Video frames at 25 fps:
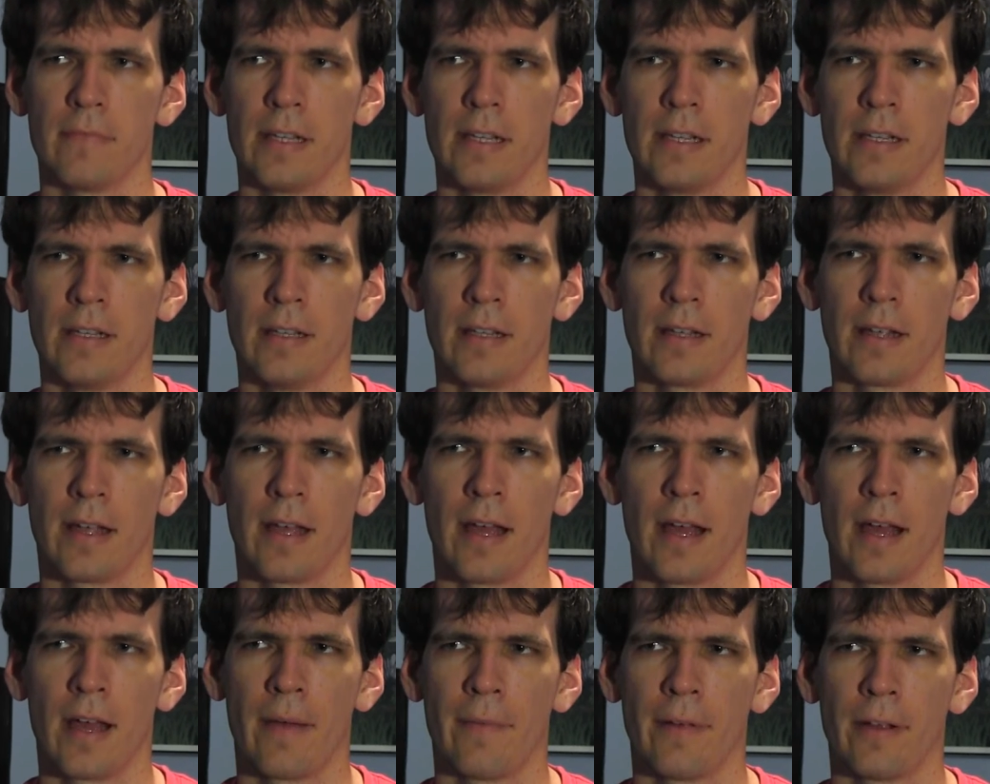eating
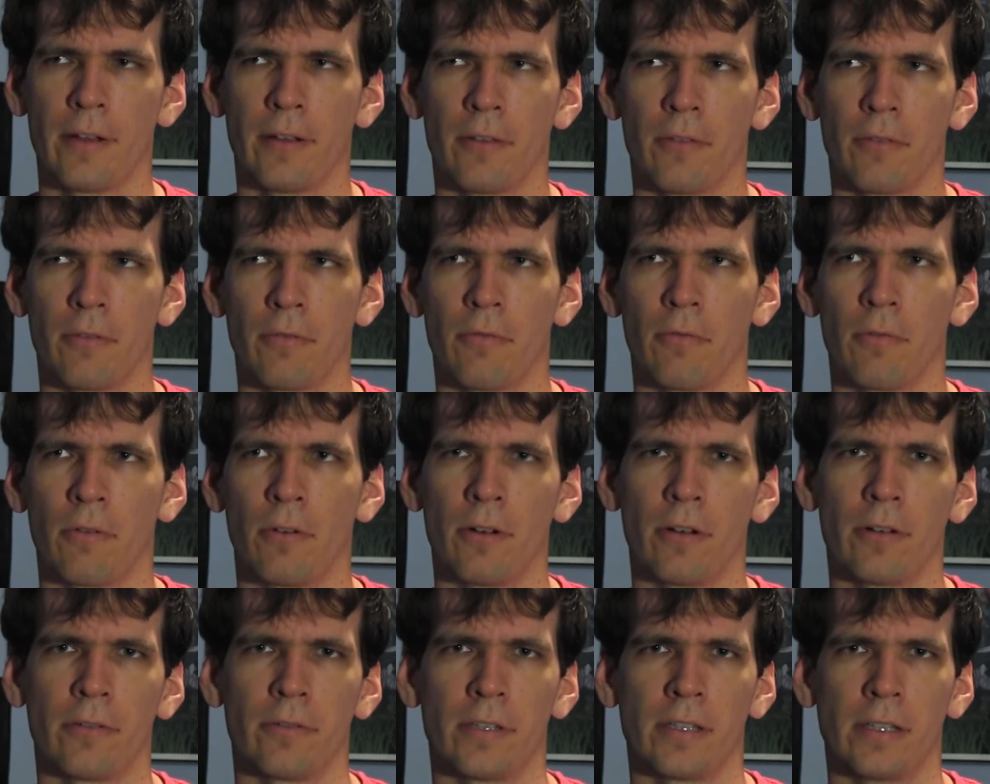habits
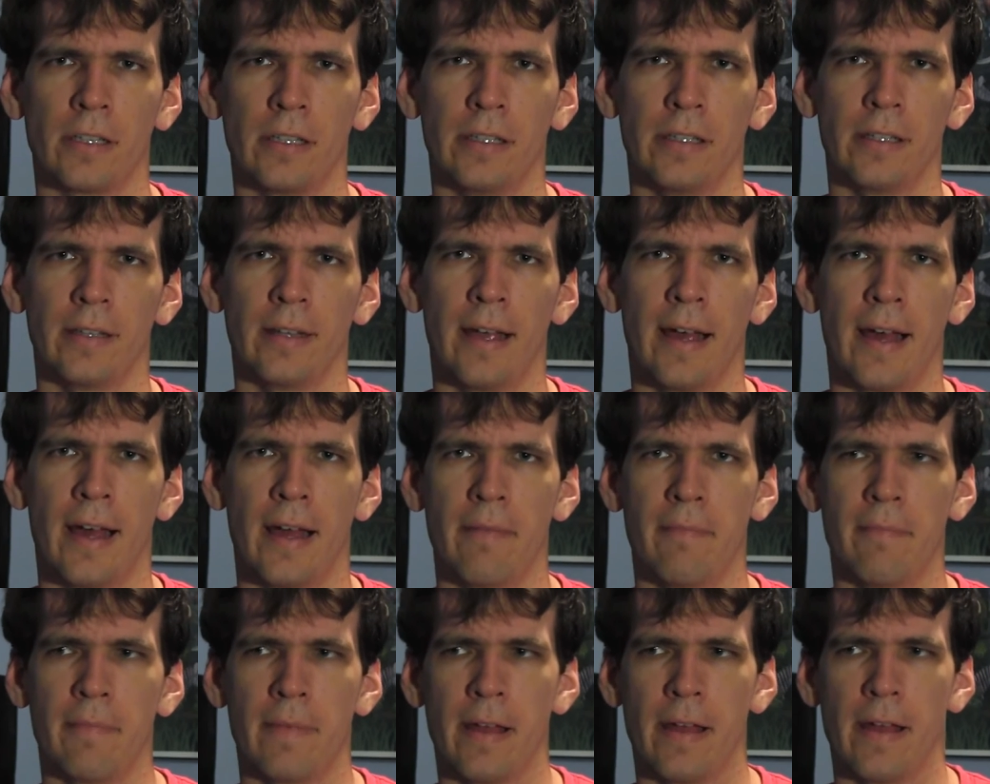weren't really
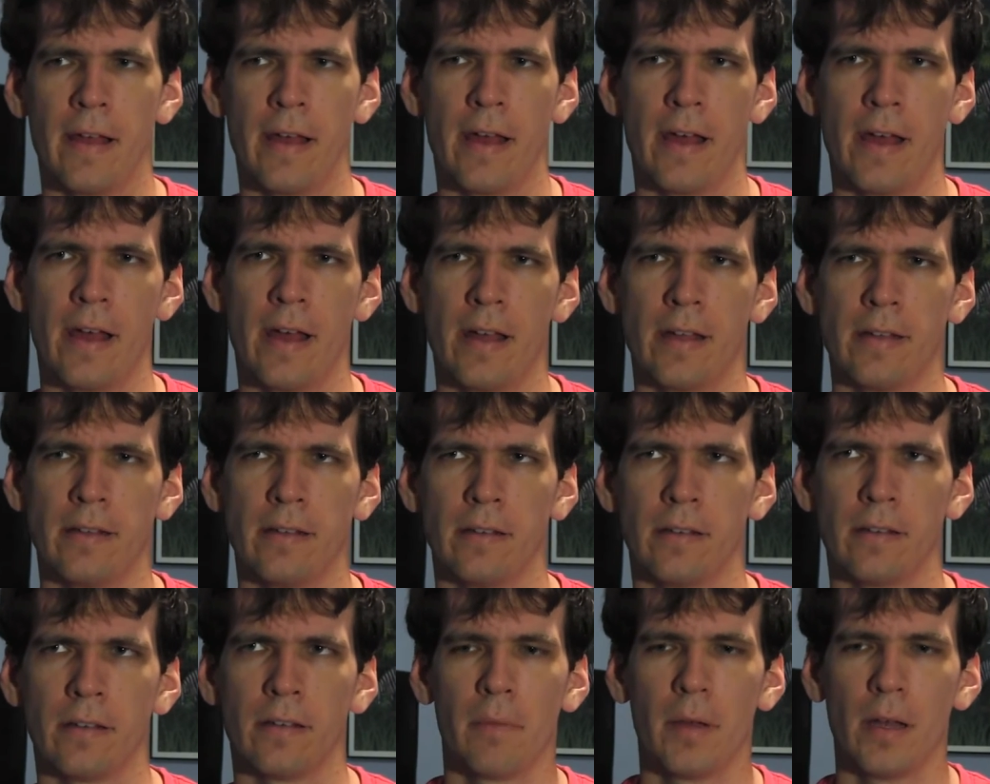that
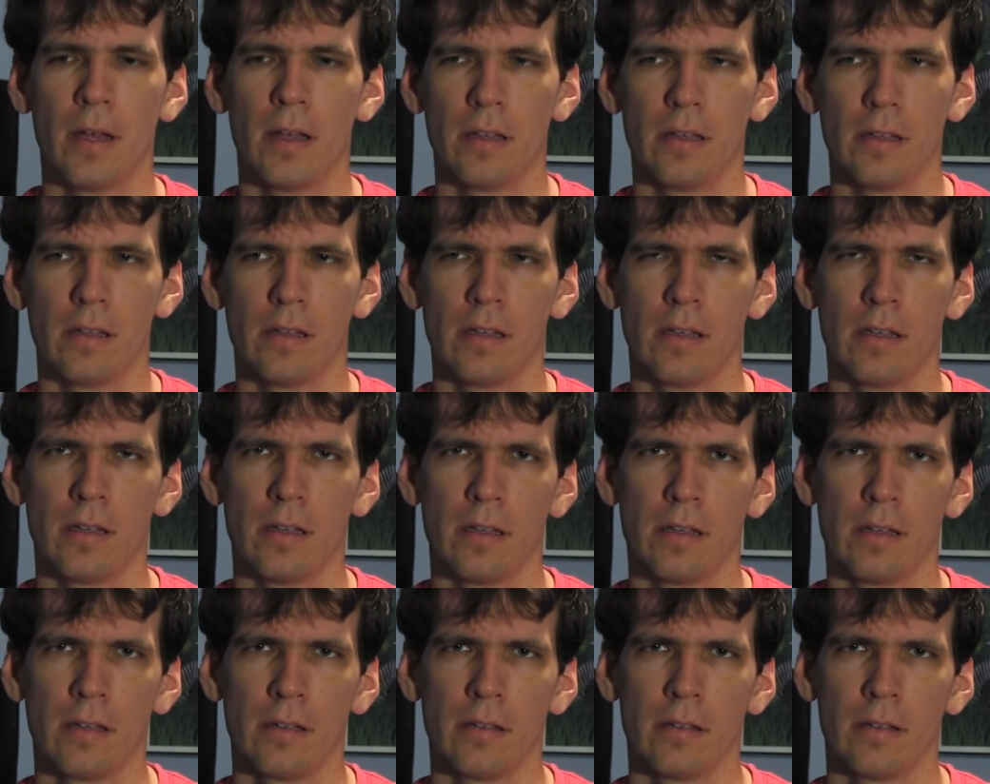bad, but
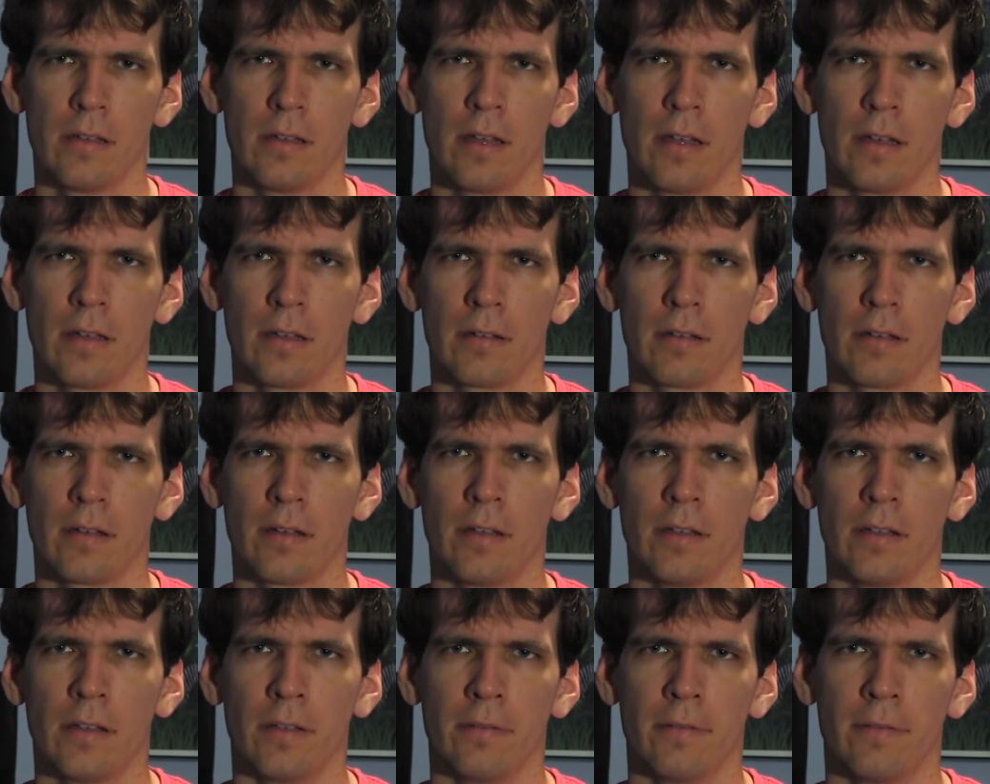uh, I
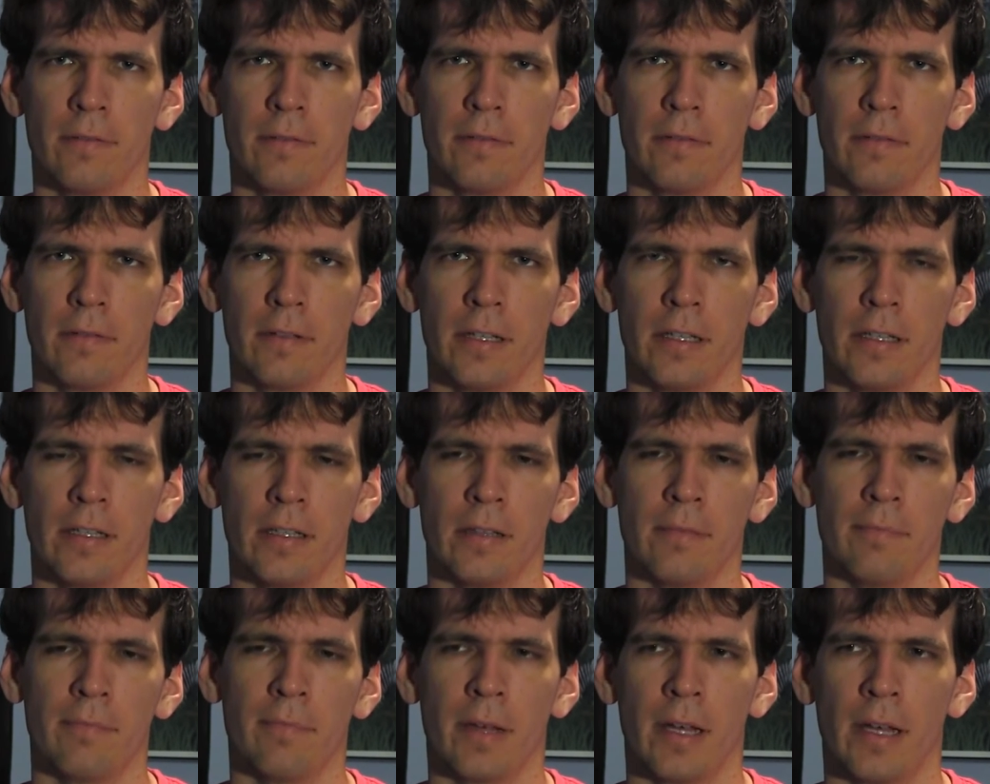could have
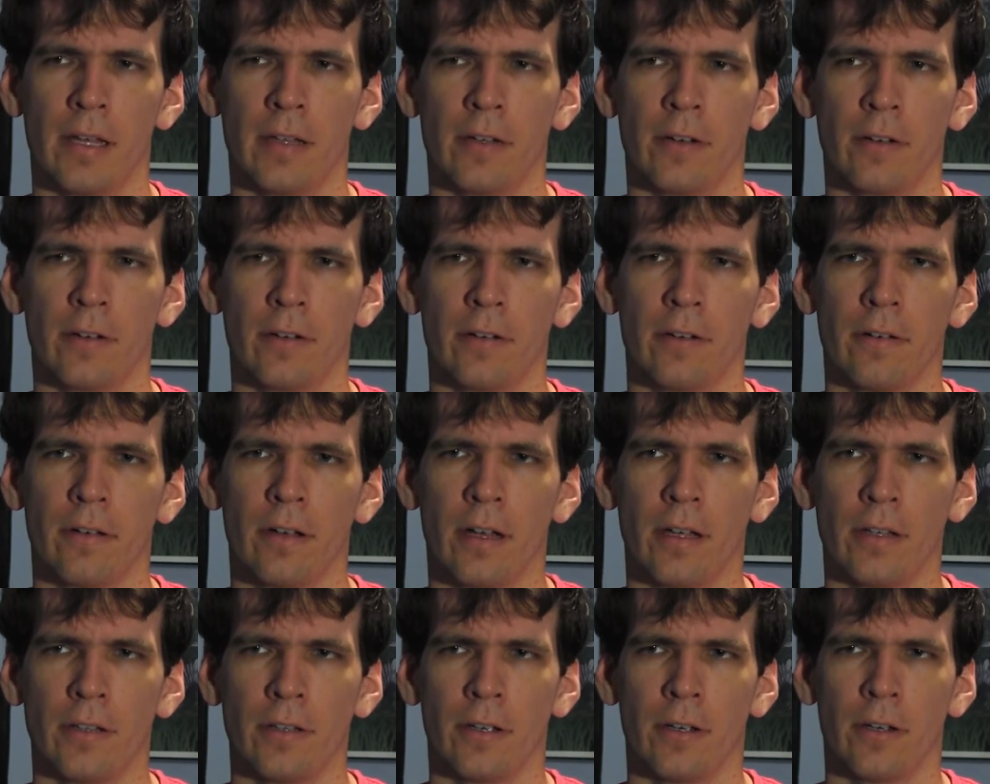eaten better,
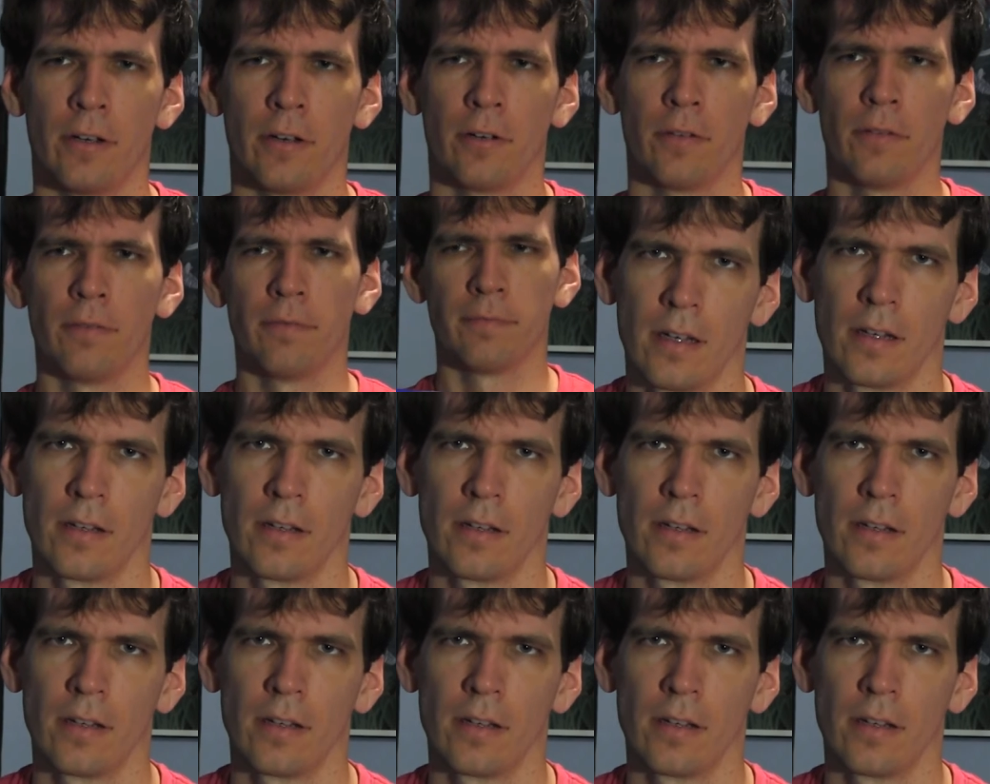I know.